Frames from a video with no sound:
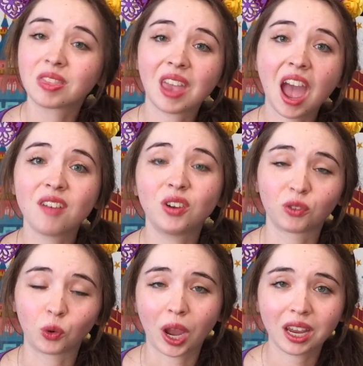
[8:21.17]
They have a
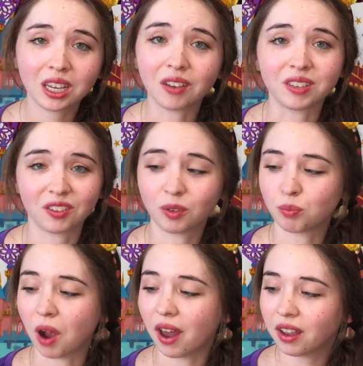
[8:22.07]
variety of different
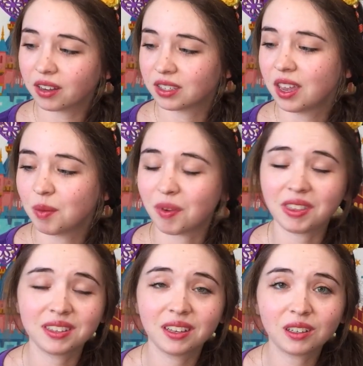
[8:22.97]
products, but
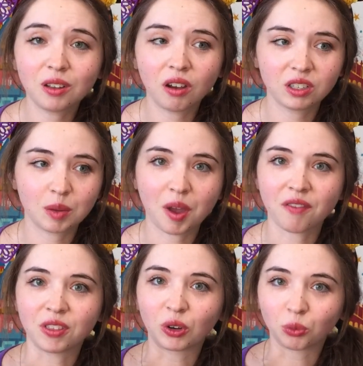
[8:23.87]
they sent along some
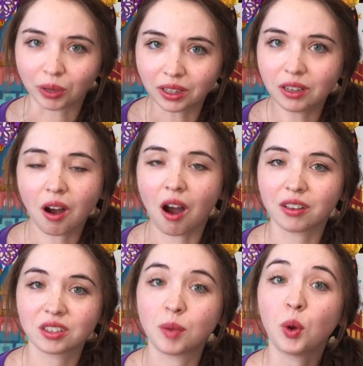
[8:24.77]
of their really
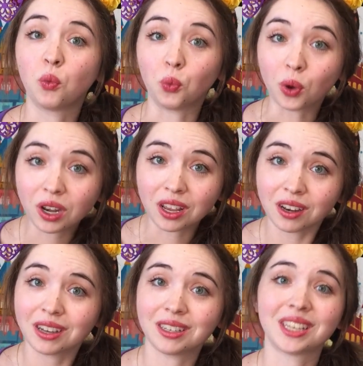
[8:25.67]
awesome
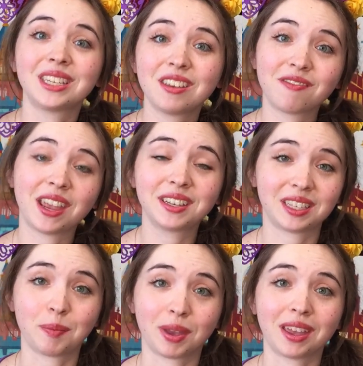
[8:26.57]
wooden Disney
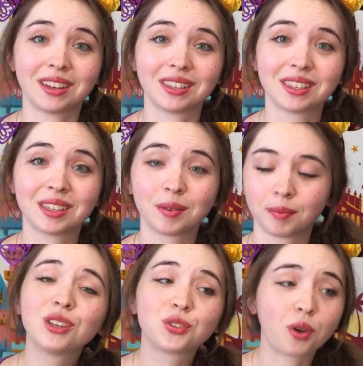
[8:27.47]
Fantasy Pins.
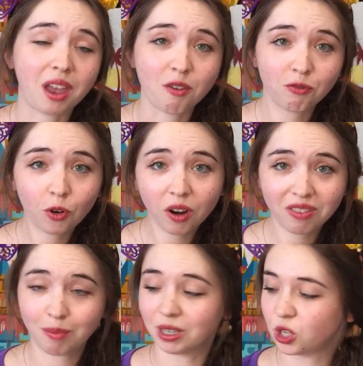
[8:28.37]
So I have 4 of
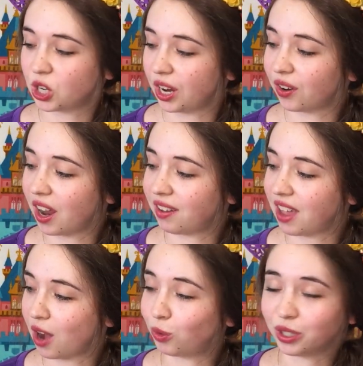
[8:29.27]
them to share, and
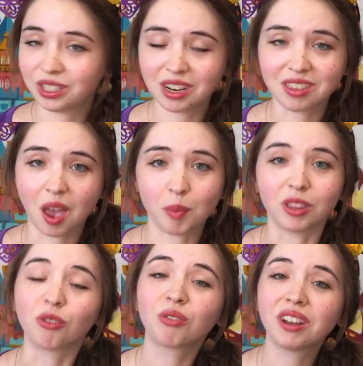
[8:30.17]
then we'll stick them in
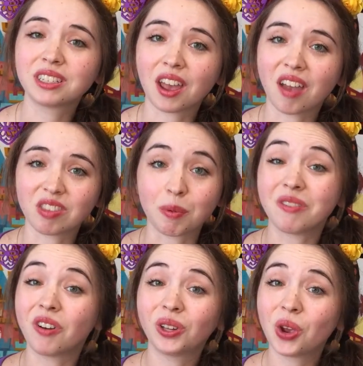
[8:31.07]
the front of the
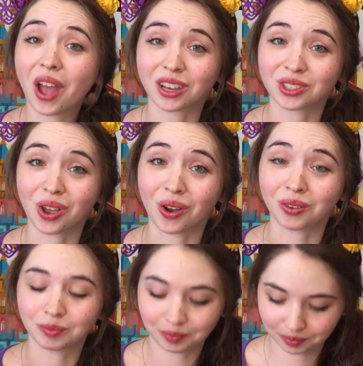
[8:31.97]
Pinfolio XO.